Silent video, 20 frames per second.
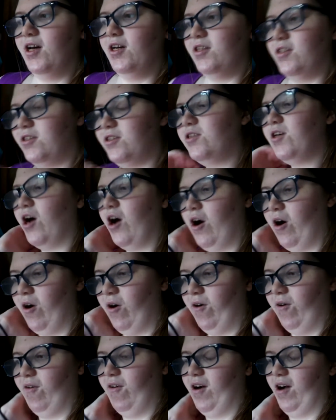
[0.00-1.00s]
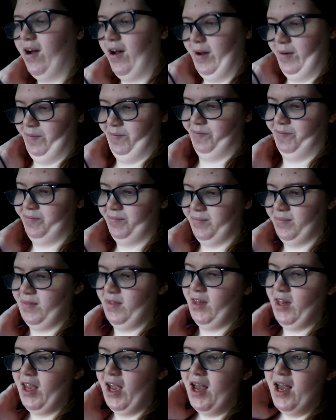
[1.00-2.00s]
So
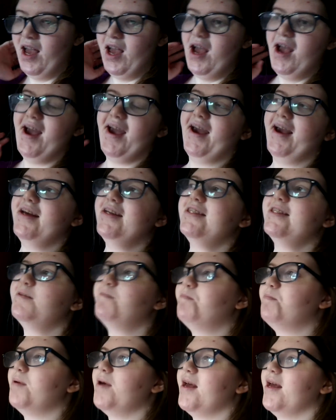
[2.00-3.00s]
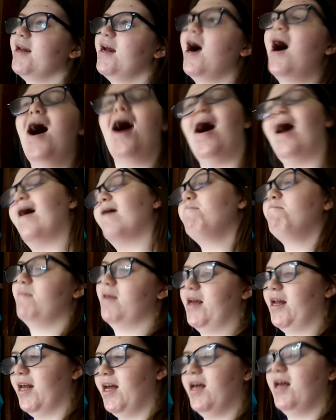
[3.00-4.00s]
it's been a hot
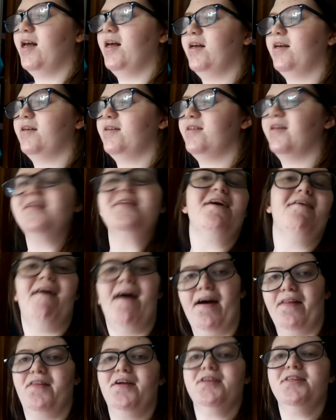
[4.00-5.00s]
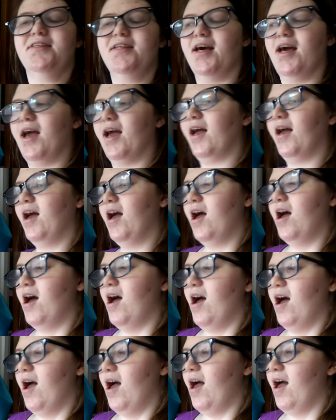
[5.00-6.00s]
minute since I've had this thing,
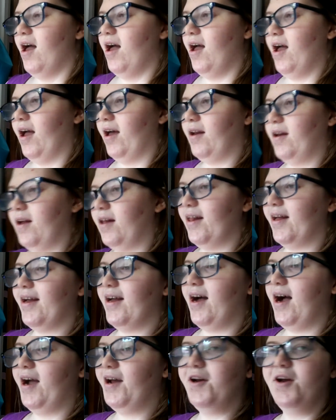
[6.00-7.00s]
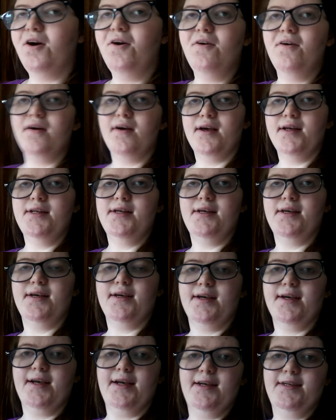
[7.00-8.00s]
and like, I know
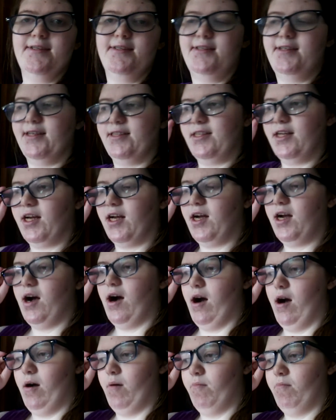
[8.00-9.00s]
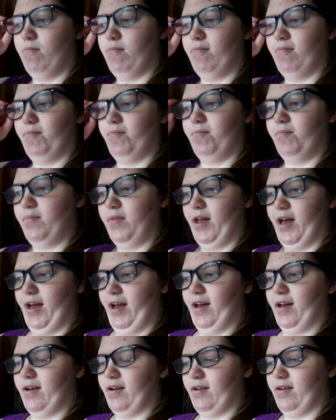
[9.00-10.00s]
it doesn't come
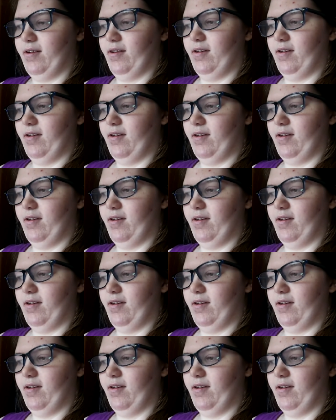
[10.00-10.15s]
like